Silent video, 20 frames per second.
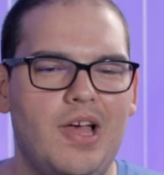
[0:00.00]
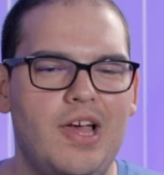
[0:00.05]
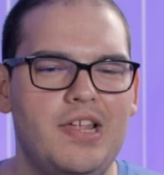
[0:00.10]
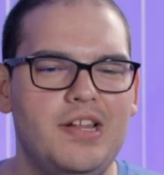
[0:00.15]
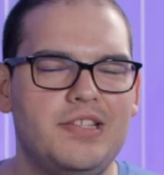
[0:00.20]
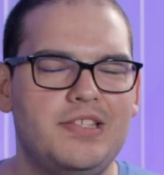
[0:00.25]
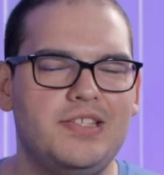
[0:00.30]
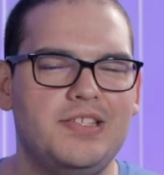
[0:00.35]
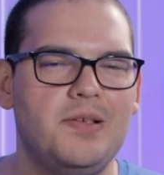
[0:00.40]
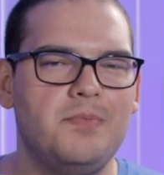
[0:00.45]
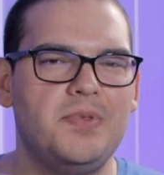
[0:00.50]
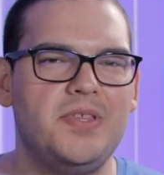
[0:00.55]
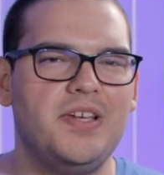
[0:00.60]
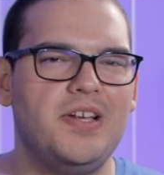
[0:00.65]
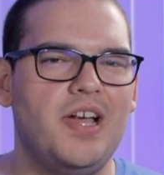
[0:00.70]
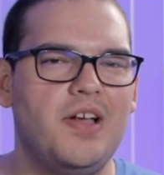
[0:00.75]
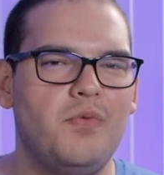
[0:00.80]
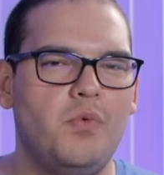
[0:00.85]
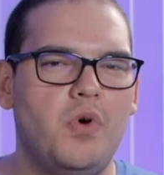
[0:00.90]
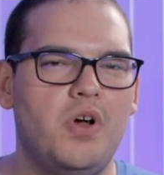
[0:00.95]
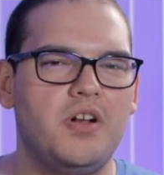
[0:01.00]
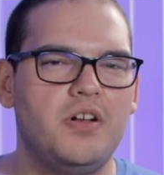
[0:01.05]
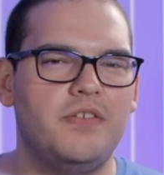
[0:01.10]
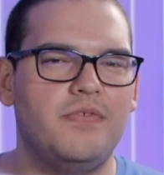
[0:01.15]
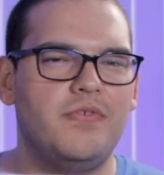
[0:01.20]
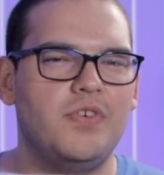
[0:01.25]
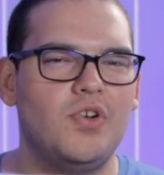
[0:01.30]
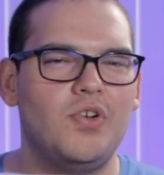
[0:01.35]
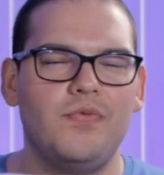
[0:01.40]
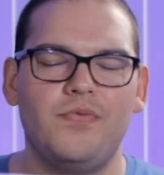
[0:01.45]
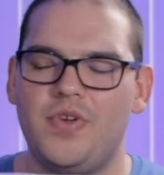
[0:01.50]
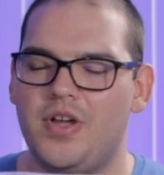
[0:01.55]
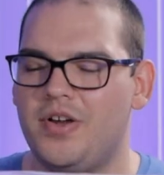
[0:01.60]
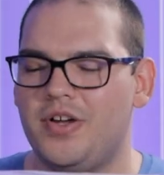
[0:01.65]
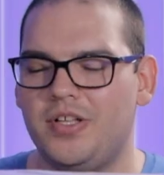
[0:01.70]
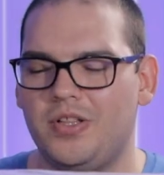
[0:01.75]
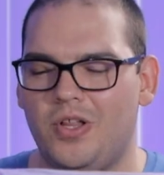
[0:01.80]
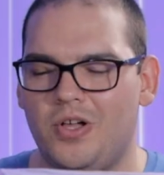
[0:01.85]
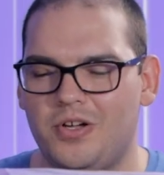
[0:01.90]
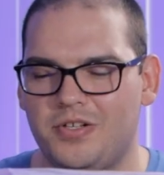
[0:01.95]
and it's something I've wanted for a
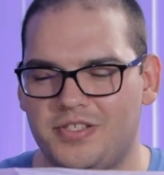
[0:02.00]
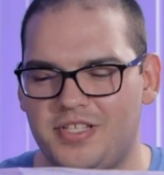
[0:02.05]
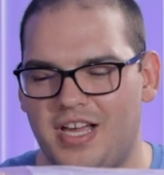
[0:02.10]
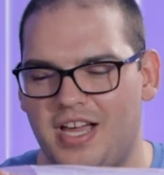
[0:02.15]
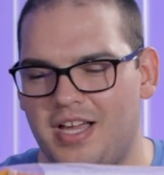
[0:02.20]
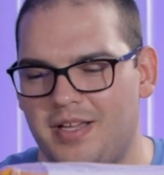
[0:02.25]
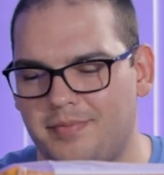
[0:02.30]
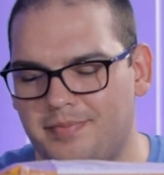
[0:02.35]
very long time.